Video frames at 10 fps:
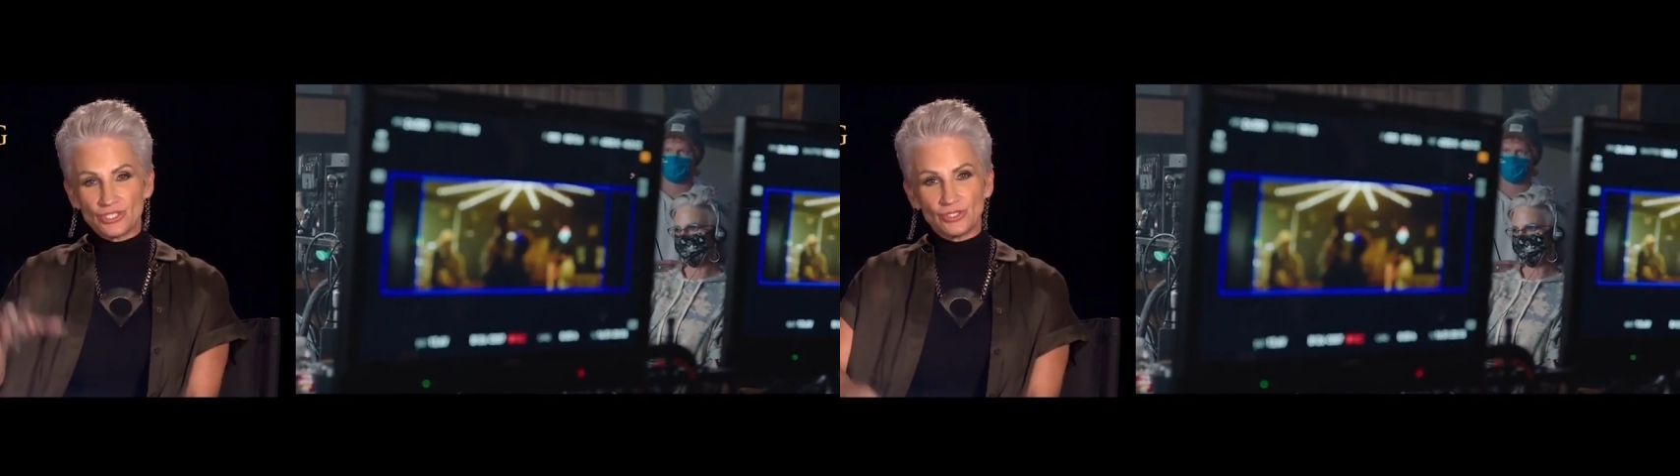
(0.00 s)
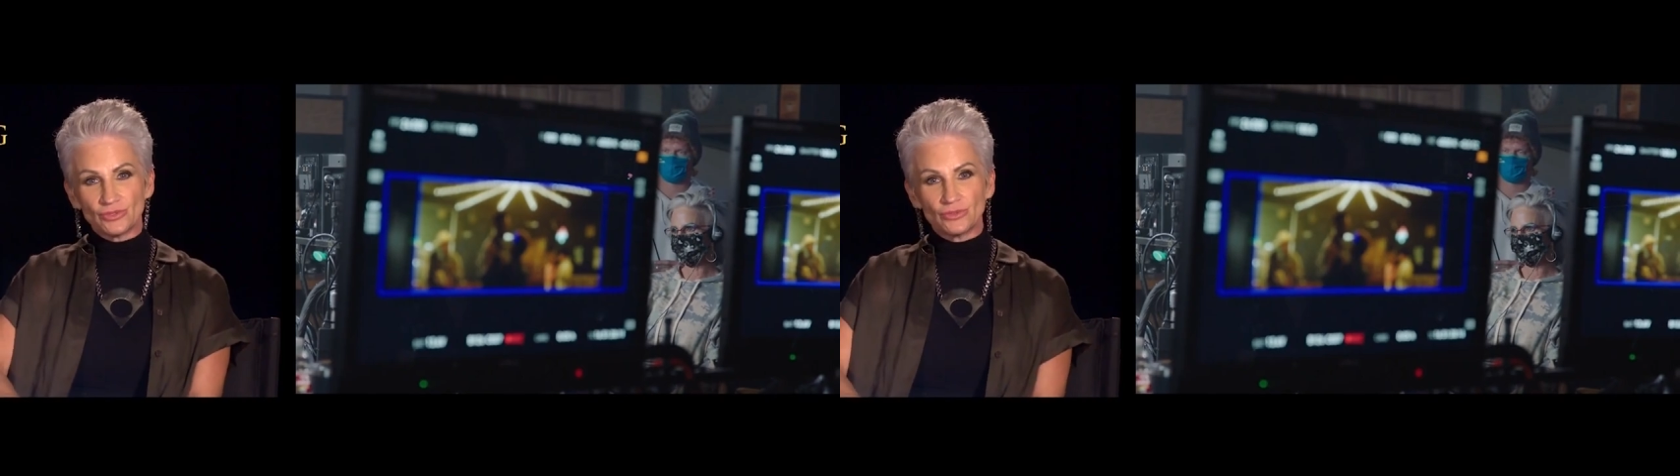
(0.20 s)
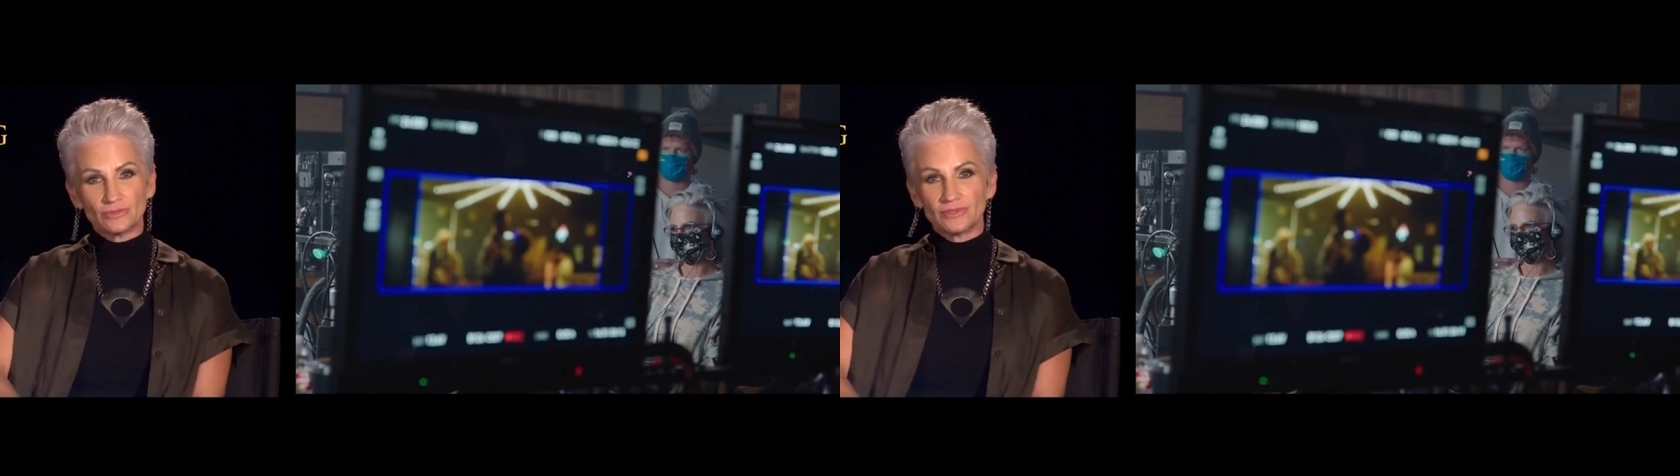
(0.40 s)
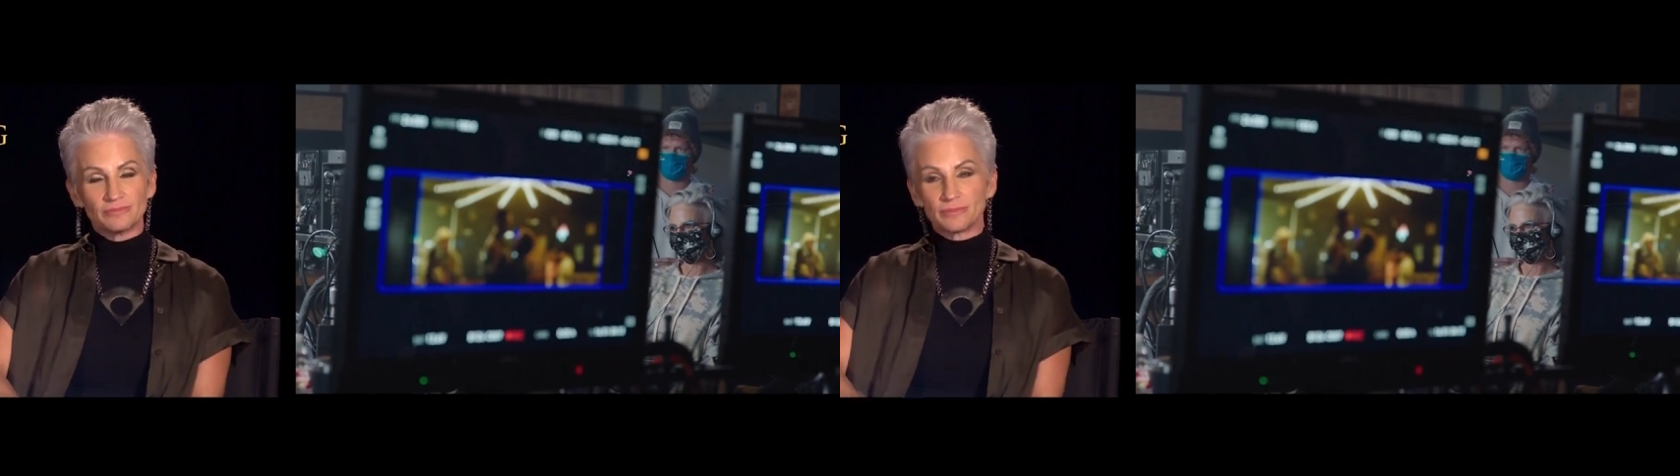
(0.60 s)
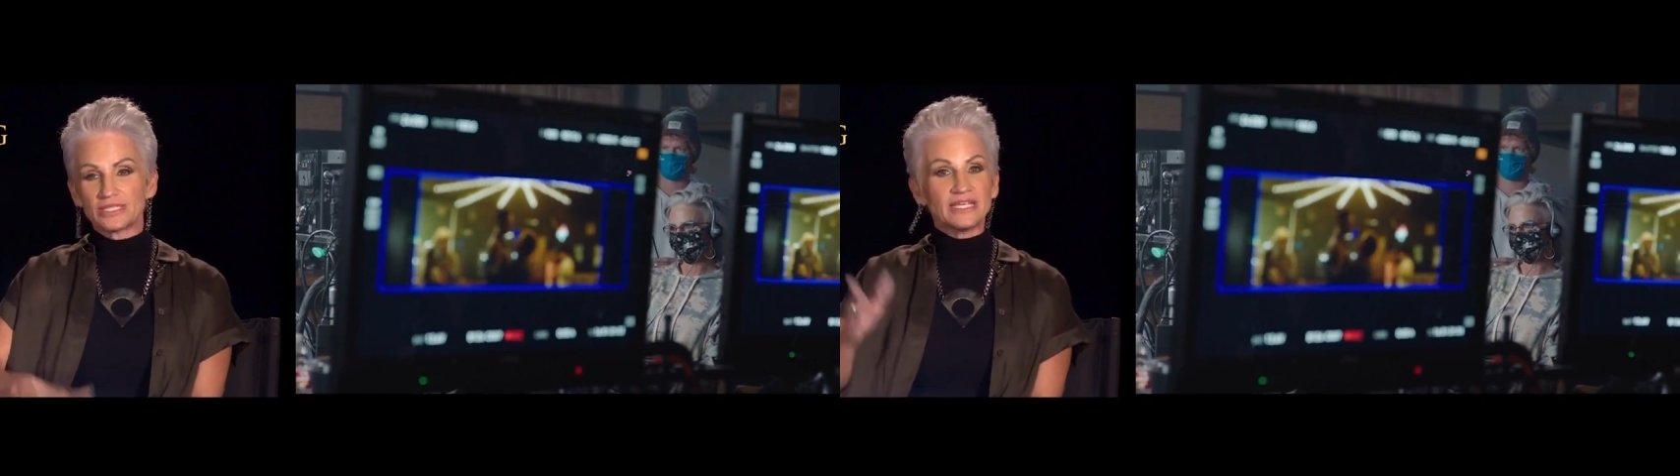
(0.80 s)
to
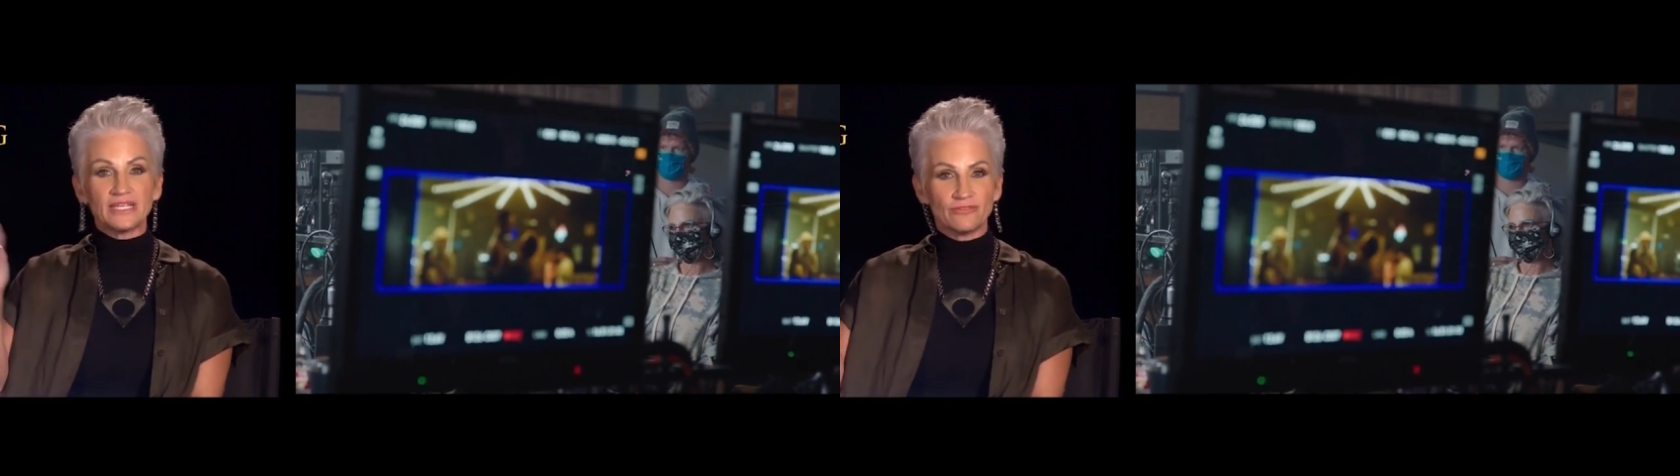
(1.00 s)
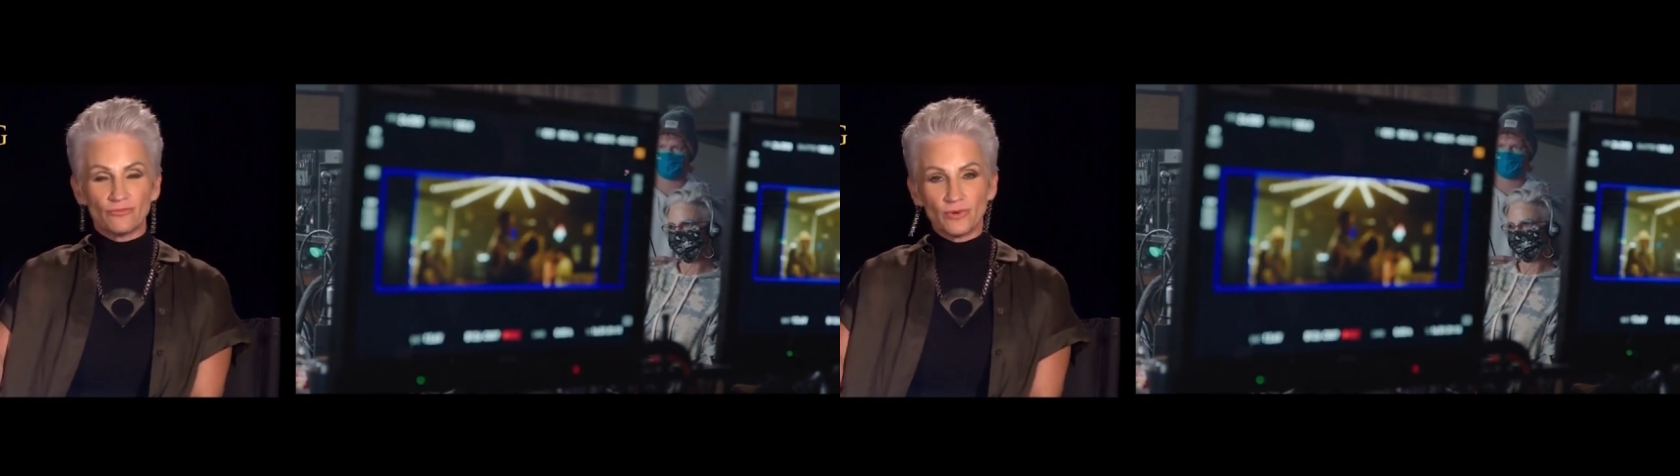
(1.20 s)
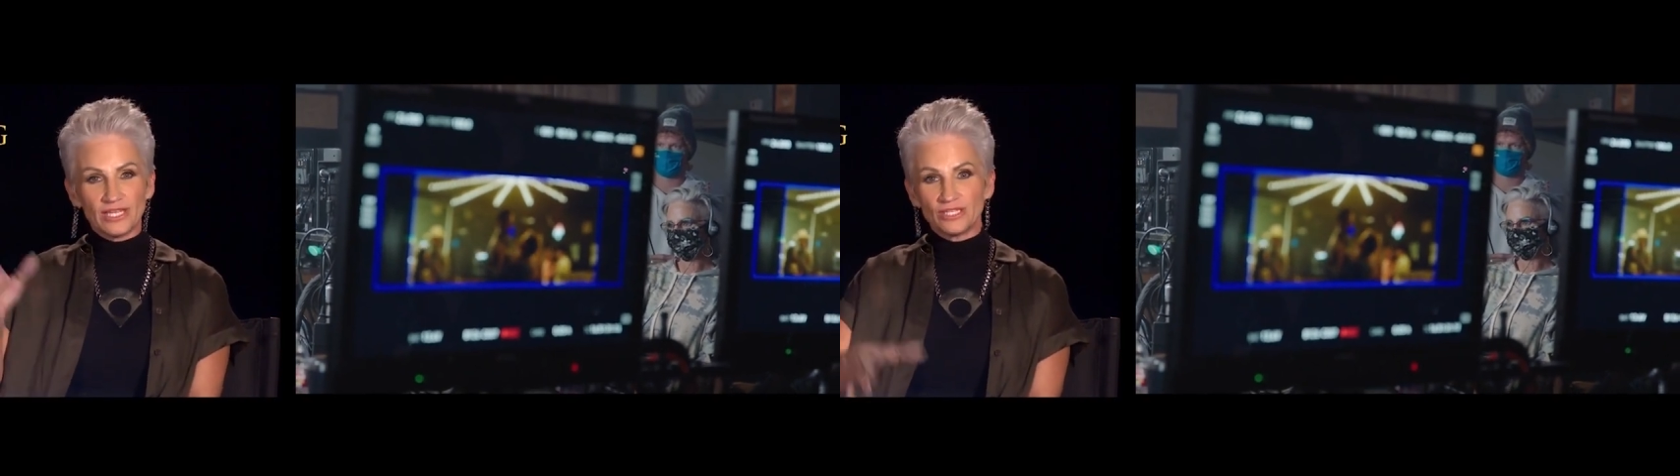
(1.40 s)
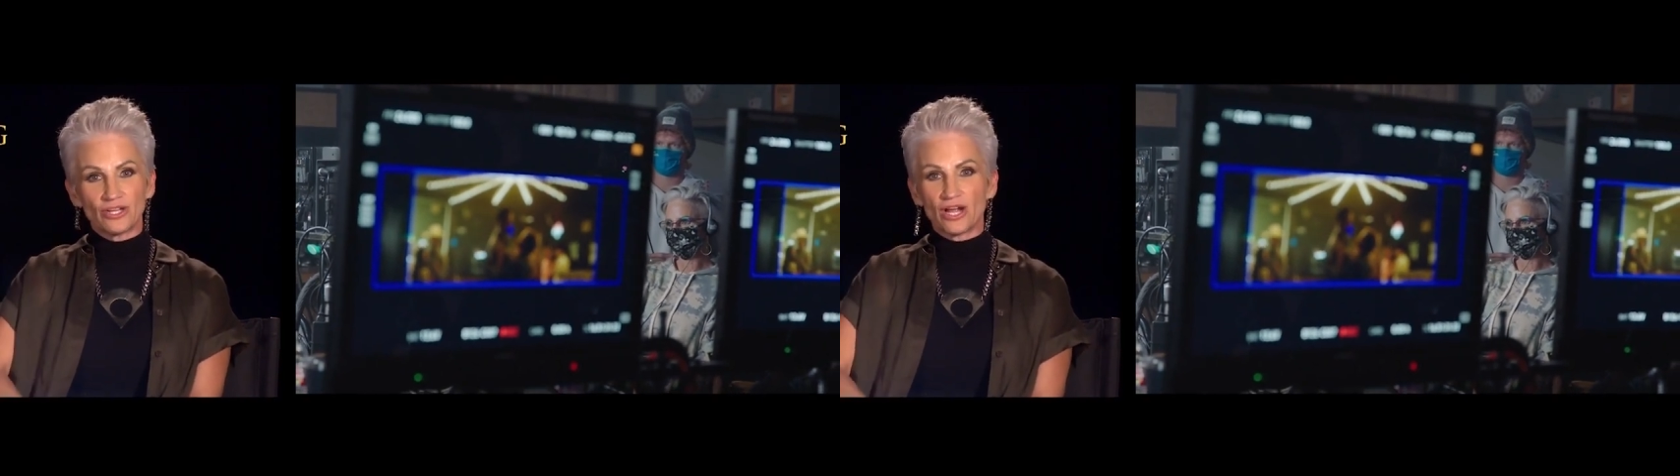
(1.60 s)
believe when